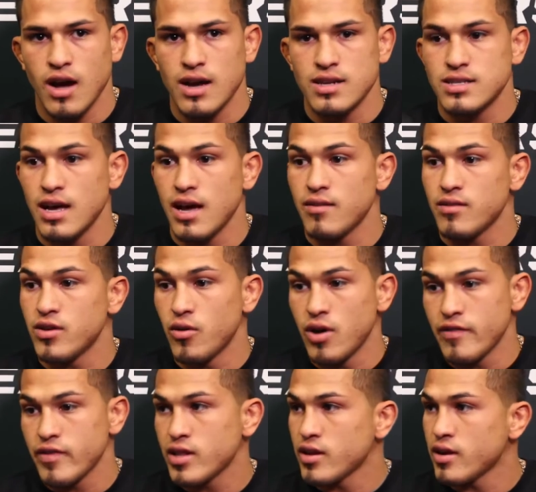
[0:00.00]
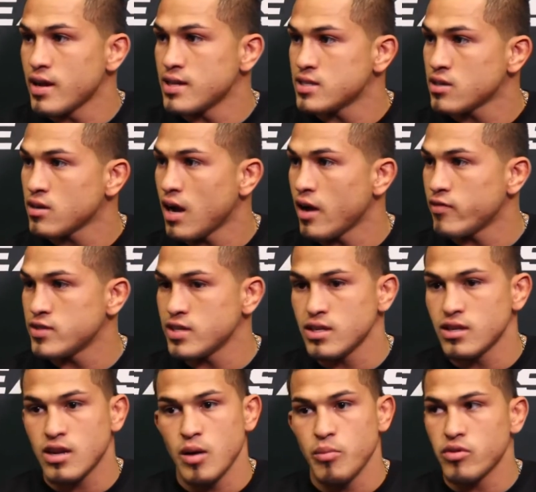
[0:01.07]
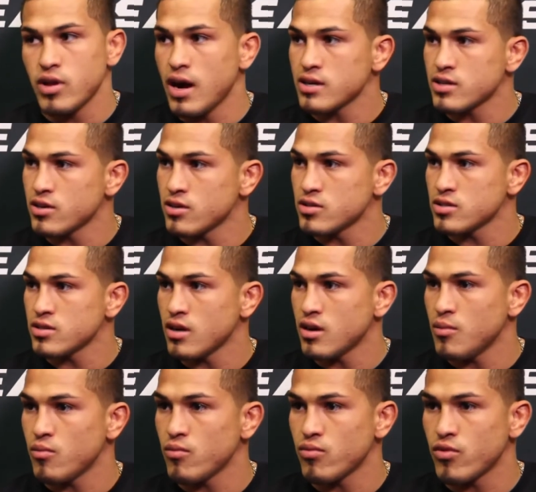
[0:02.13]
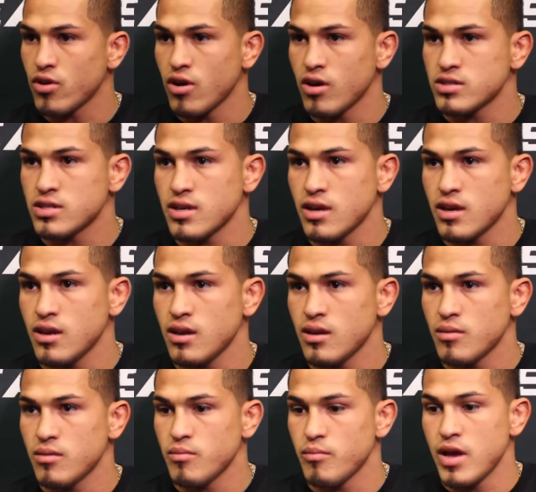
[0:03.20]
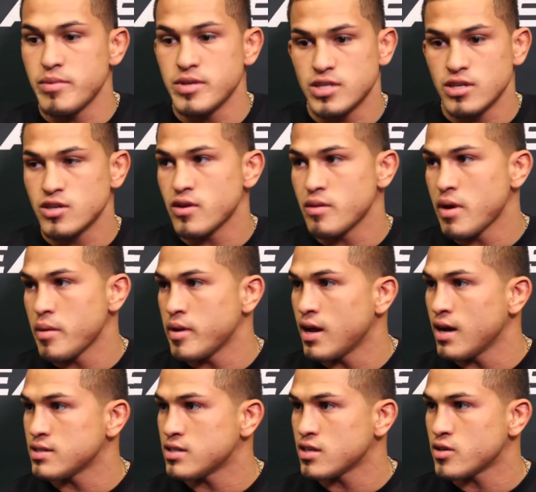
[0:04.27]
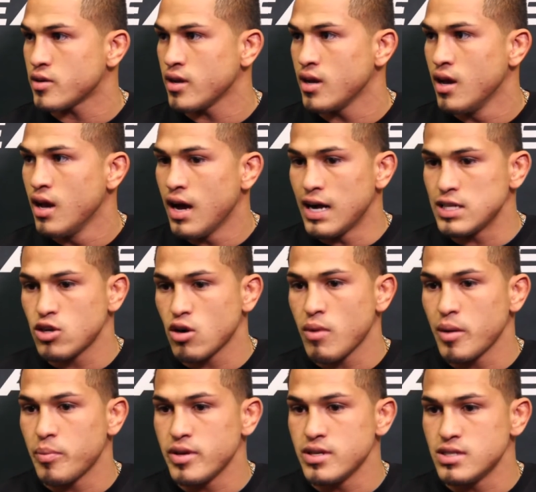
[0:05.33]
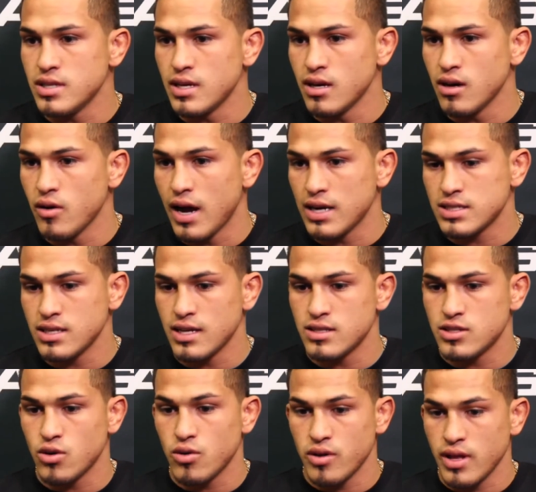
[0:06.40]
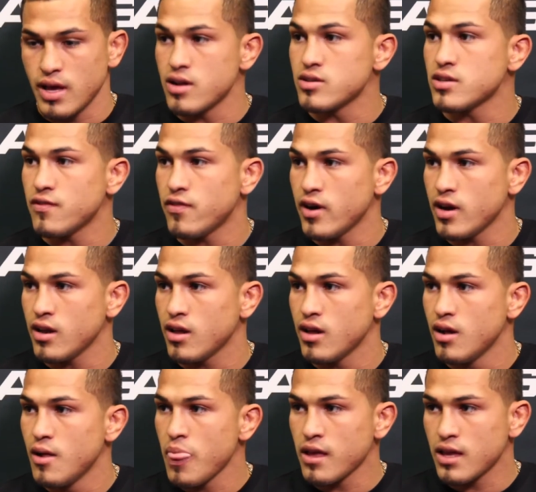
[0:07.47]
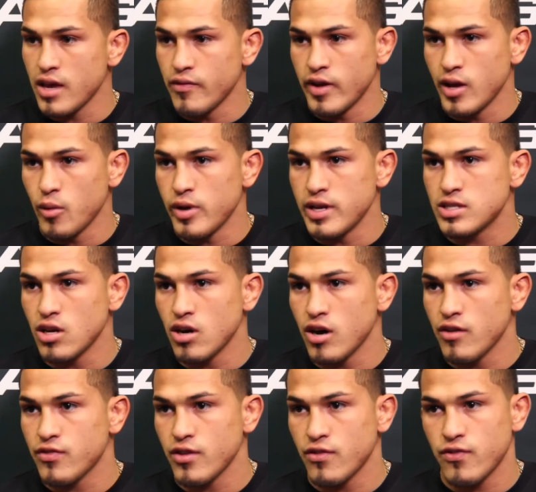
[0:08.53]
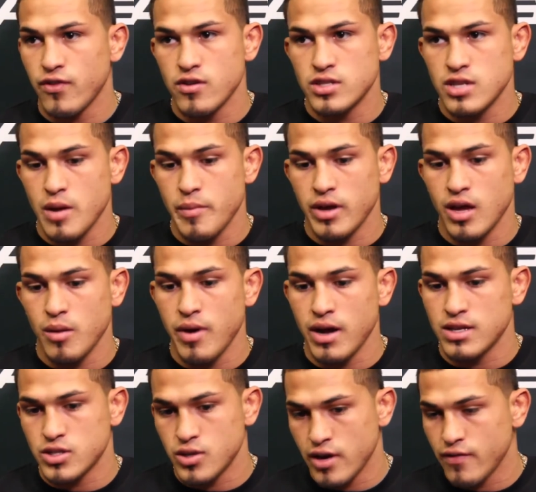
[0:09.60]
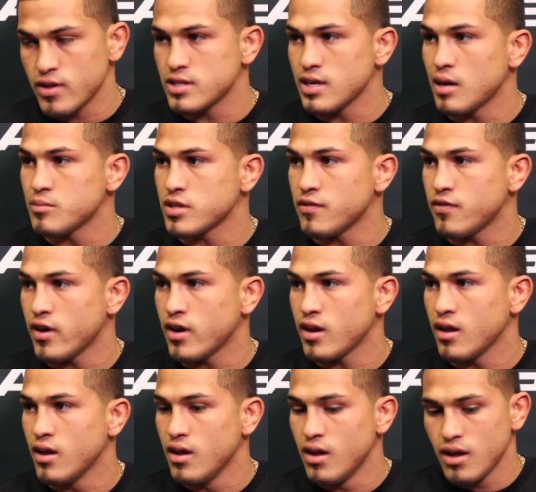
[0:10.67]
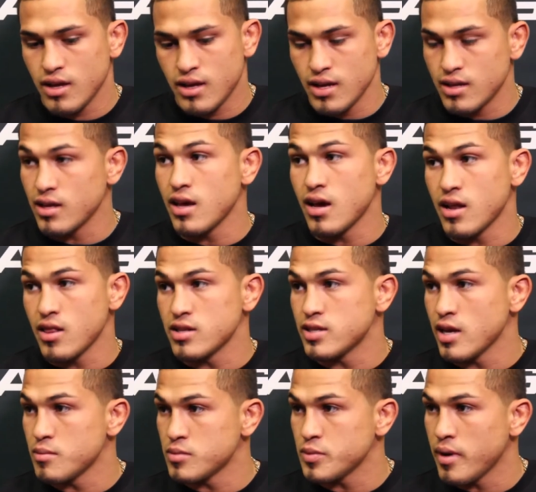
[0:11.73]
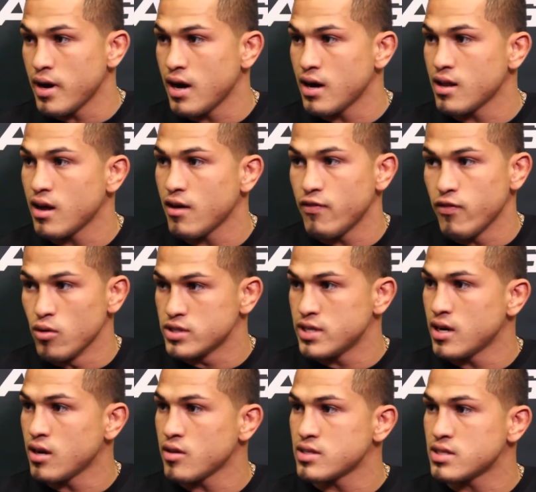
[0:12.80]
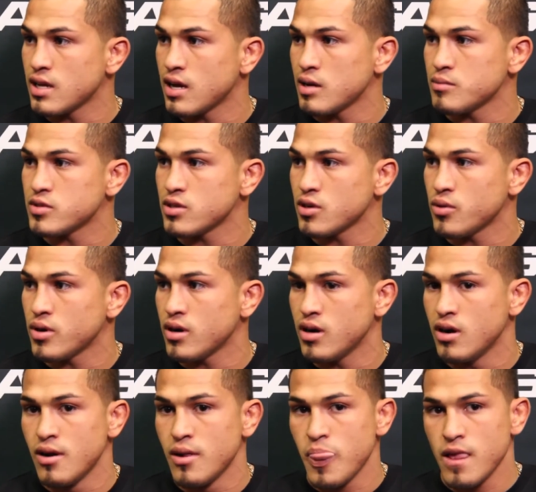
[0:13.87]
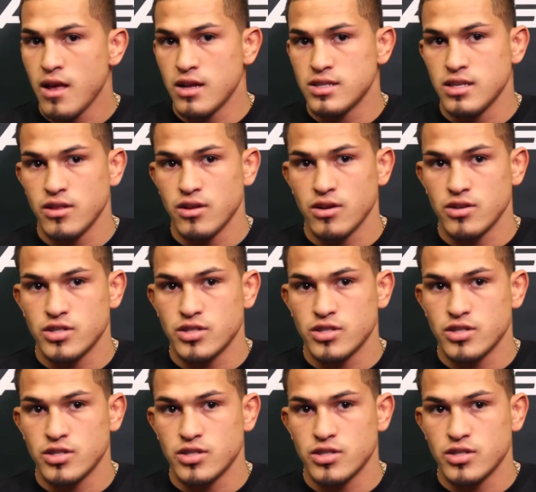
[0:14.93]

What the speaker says: Honestly, I don't have a clear answer. I've seen a couple doctors. They're all saying maybe surgery, maybe not surgery. I tore my PCL. Actually, I tore it in the Henderson fight, gave it 8 weeks off. The first time I came back to train for the Thompson fight, kicked again in the same spot, a full tear this time. So it's either